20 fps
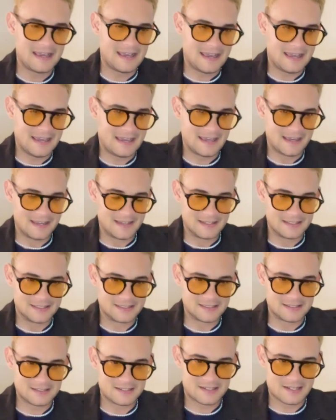
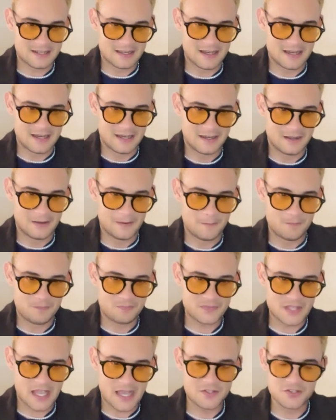And
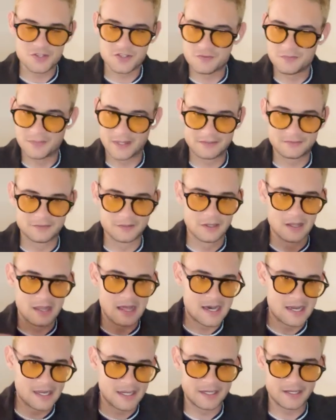I just made the
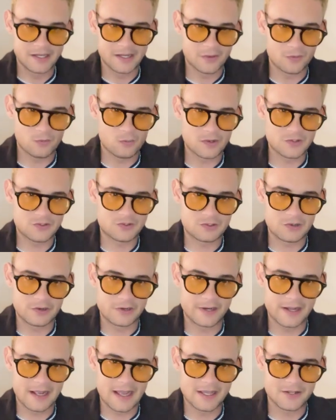line and we
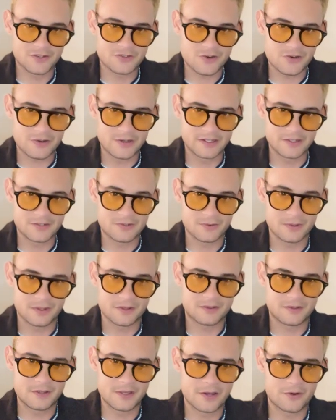started entering to the
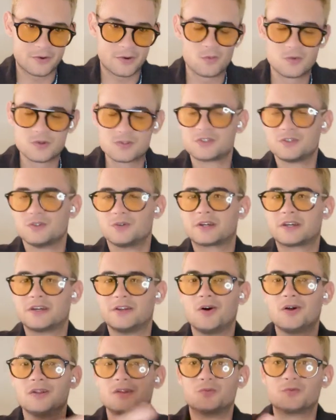theater. I was
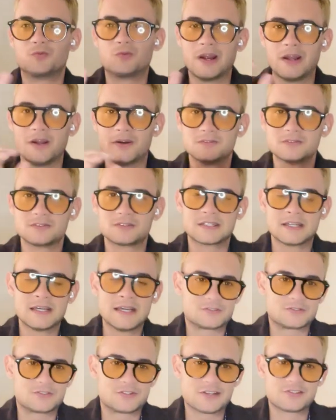looking all around
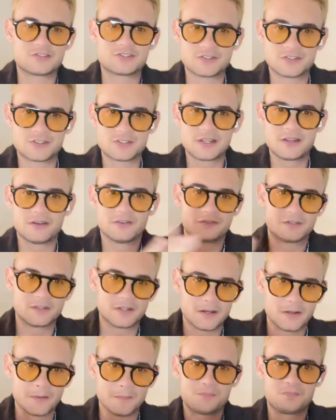just to see if
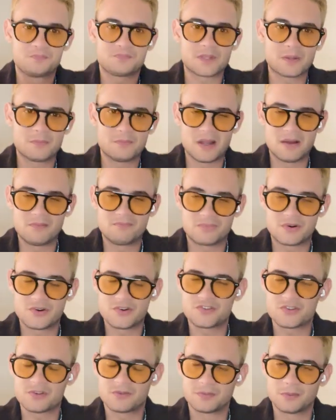the
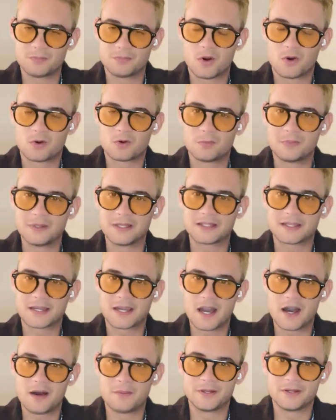members of the vocal band
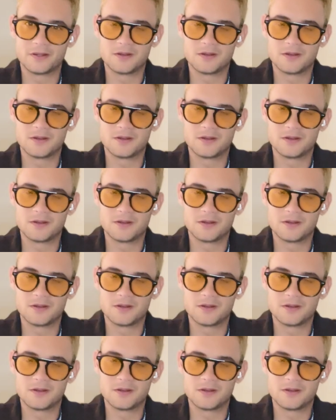coming